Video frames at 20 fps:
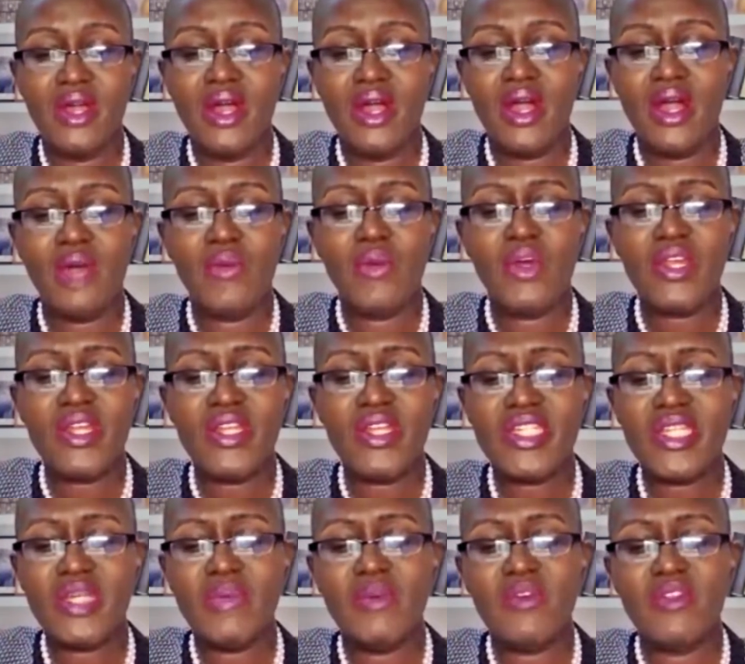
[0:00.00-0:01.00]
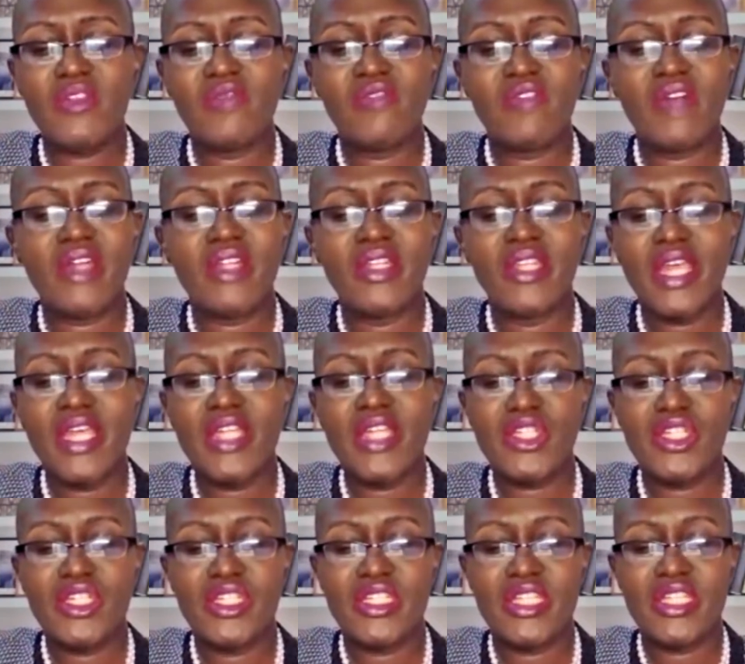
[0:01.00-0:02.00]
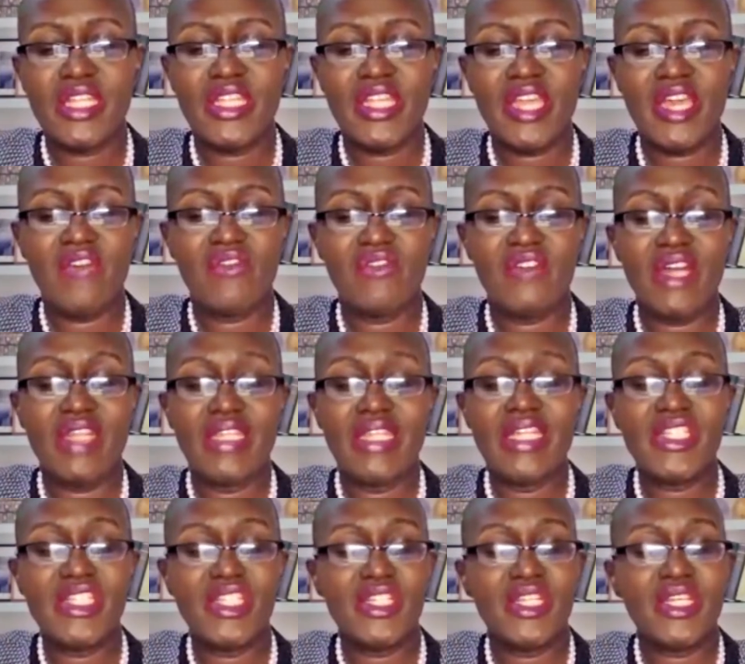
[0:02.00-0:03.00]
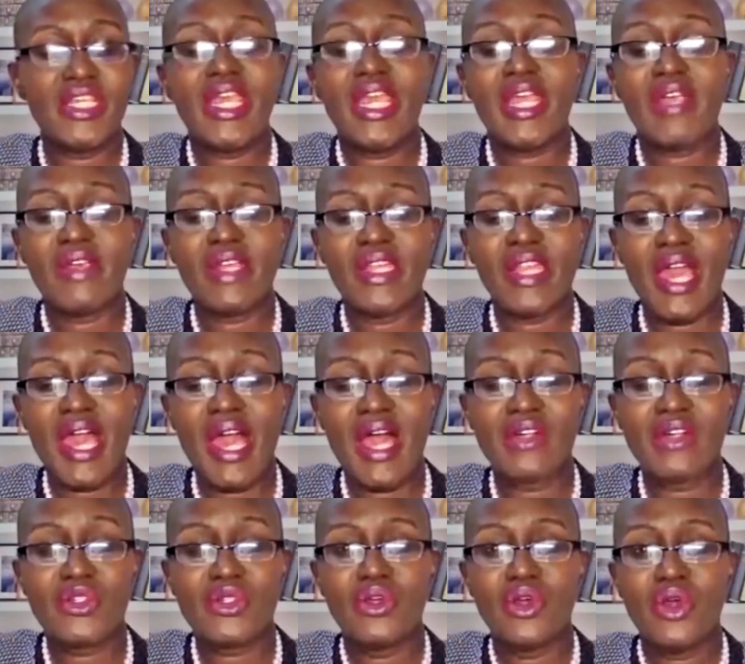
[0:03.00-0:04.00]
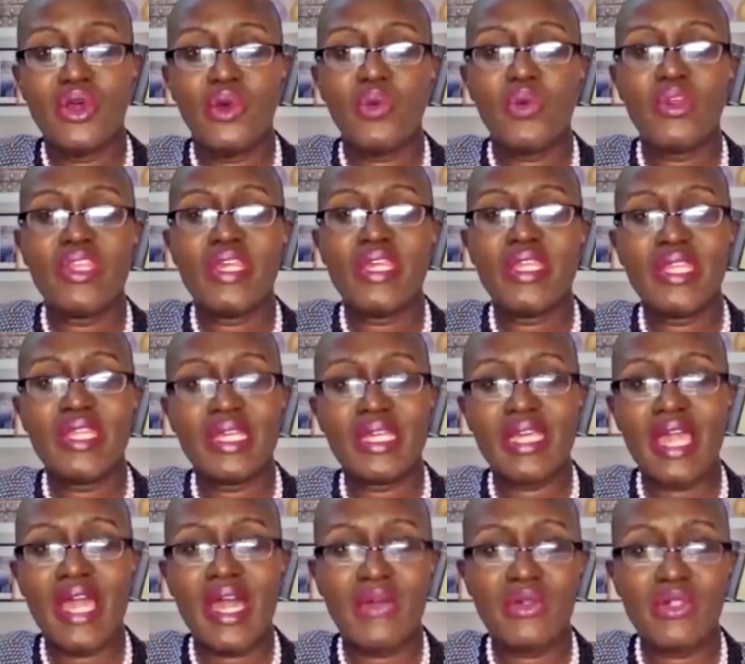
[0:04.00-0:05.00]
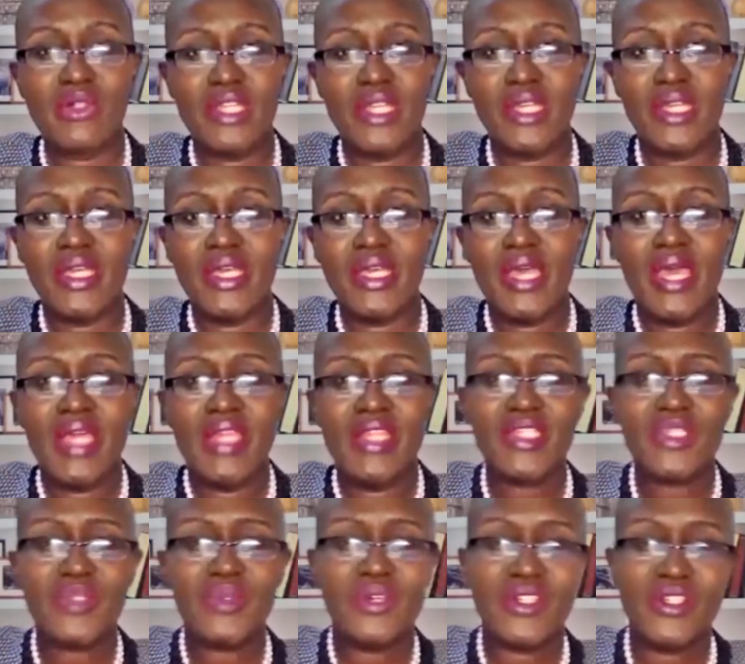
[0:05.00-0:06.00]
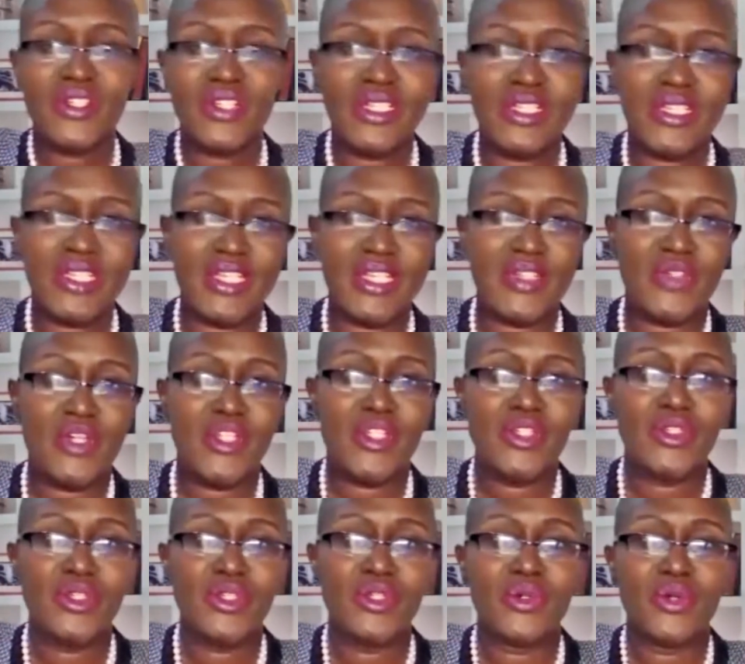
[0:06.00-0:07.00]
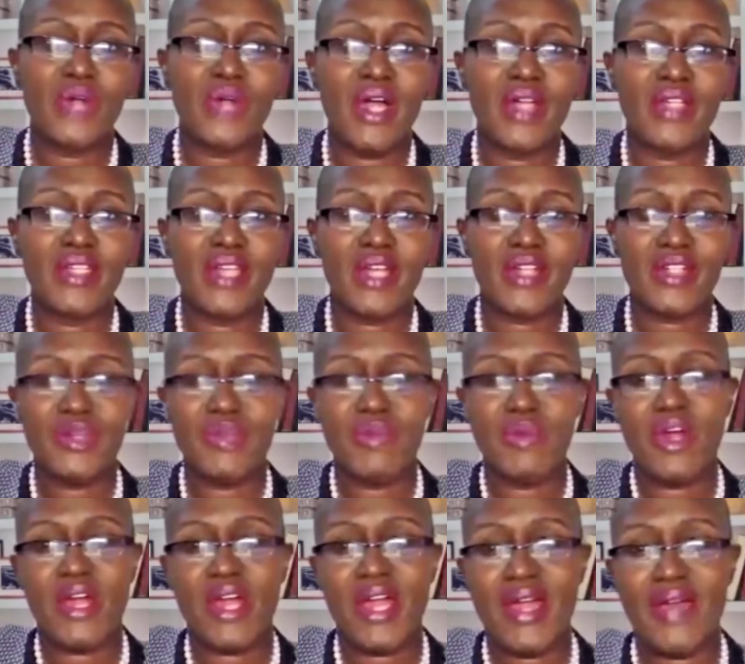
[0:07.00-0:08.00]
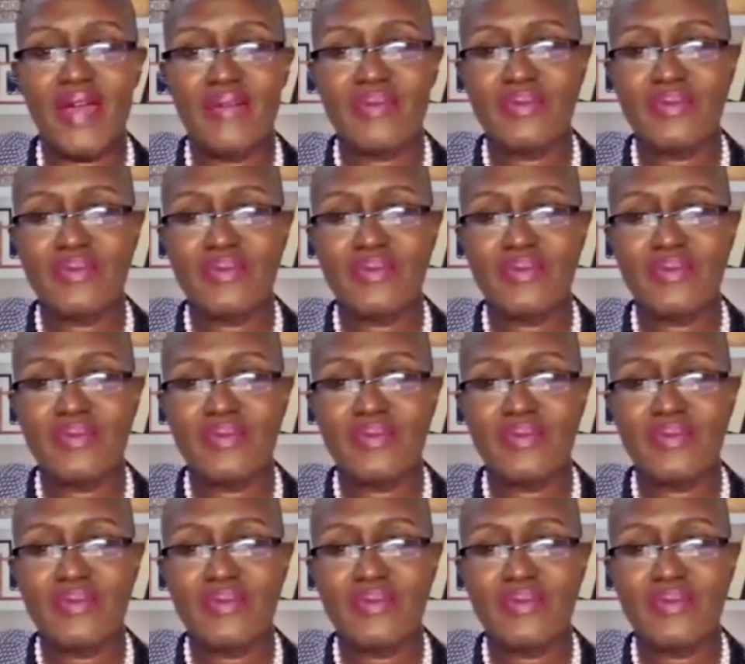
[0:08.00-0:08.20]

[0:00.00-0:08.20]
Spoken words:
What are some of the violations that they have allegedly carried out within the county? And this question is addressed to you, Dr. Mogga.